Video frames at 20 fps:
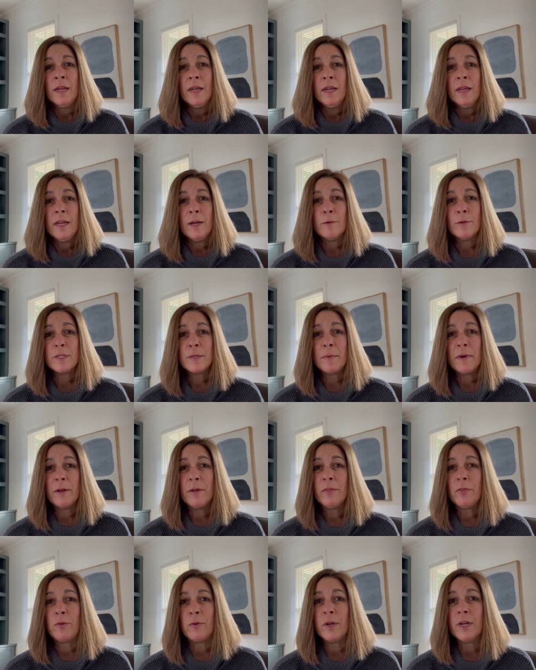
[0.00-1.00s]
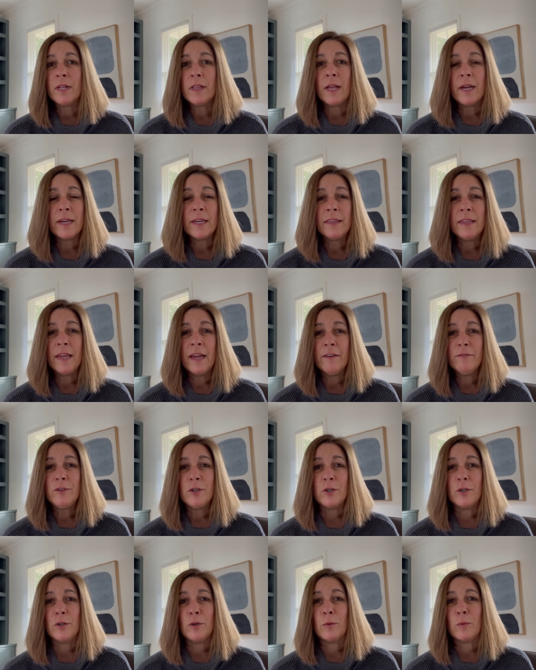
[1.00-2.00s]
It was about 3 o'clock in the
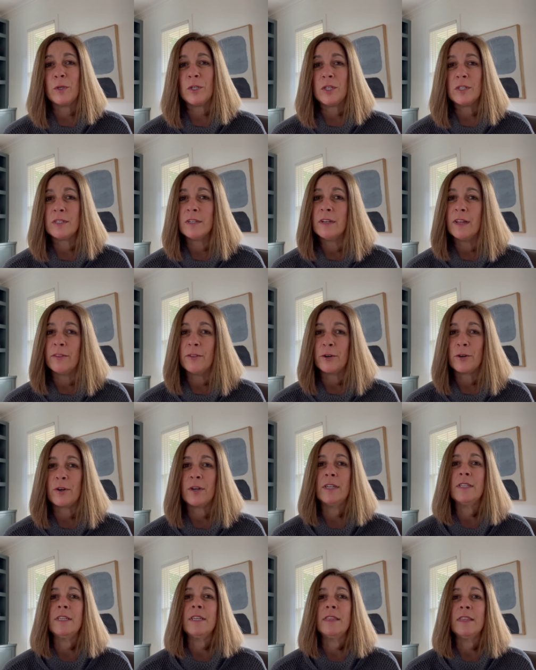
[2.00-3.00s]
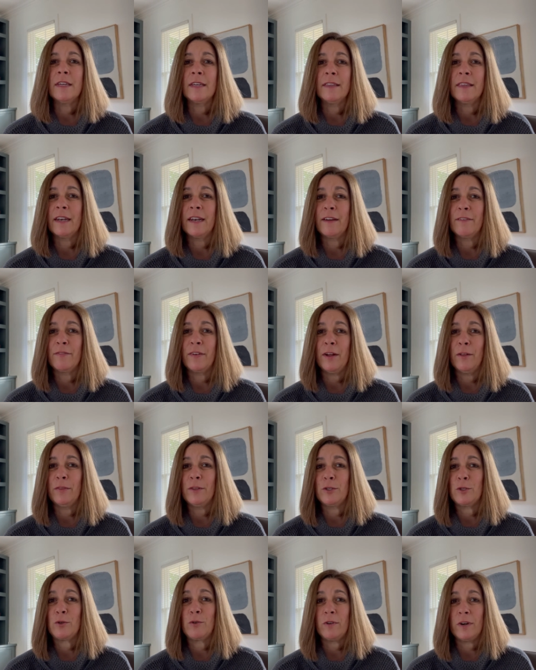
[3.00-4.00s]
afternoon, which is another crazy thing that I found
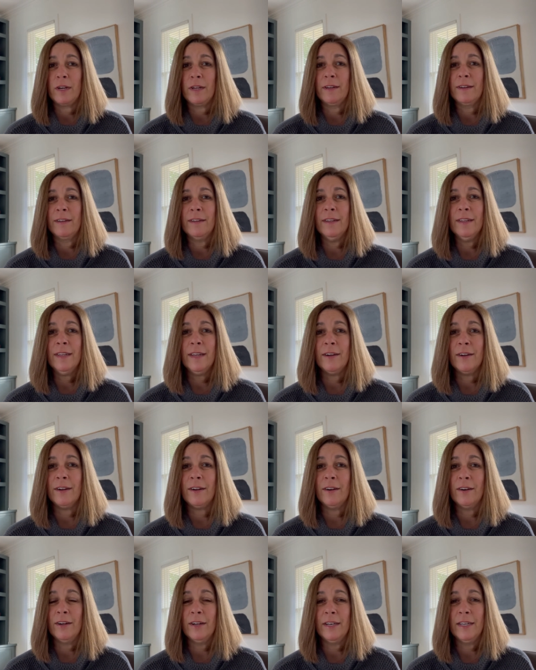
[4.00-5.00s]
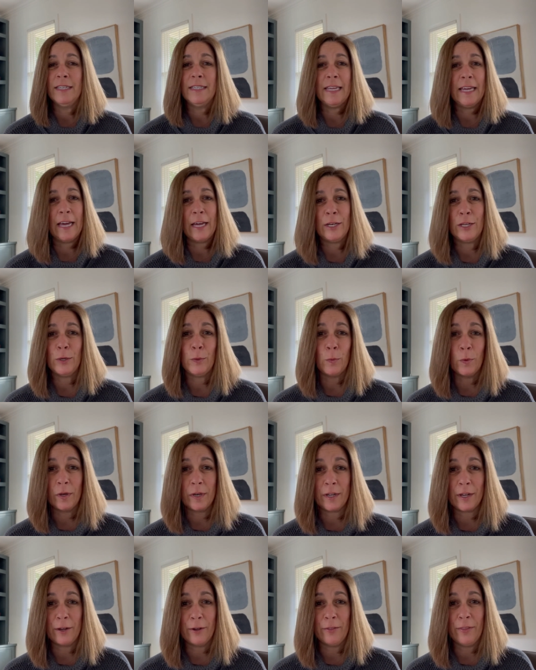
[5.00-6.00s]
this Grail on a day I didn't want
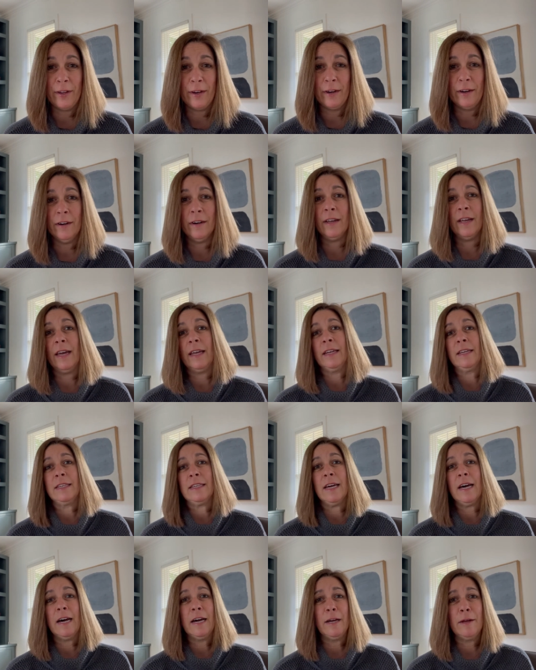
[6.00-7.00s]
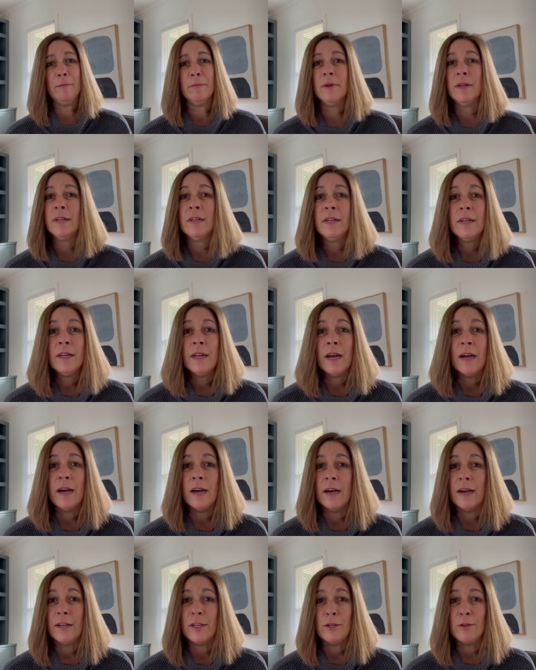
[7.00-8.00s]
to go there at a time
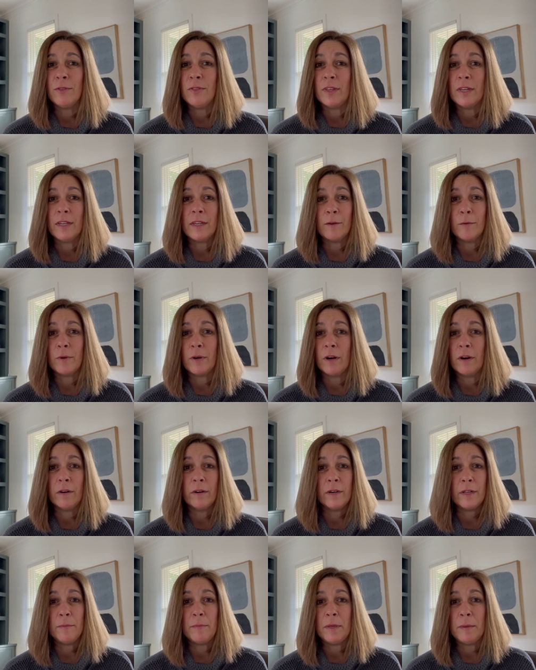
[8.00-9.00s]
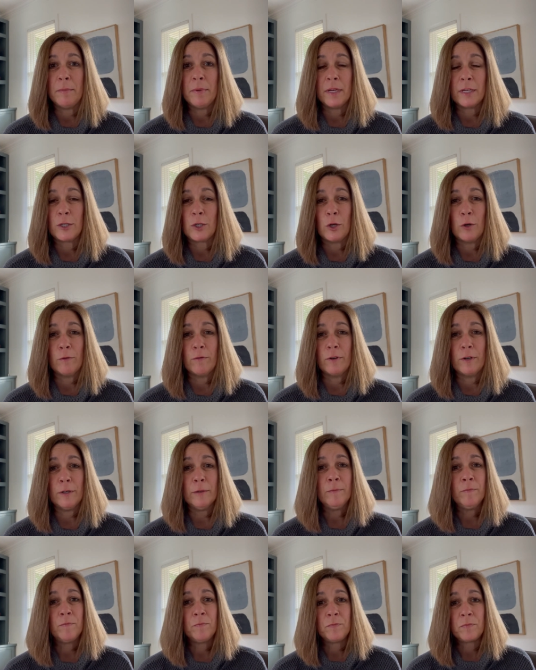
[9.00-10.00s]
you'd think it would already be picked
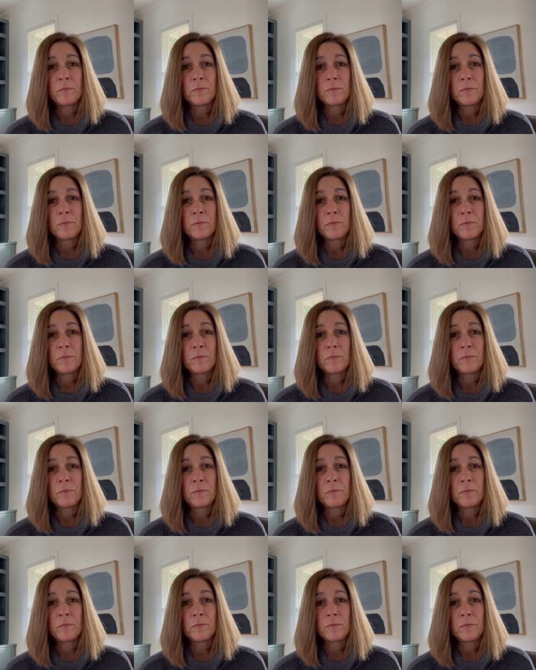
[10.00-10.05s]
over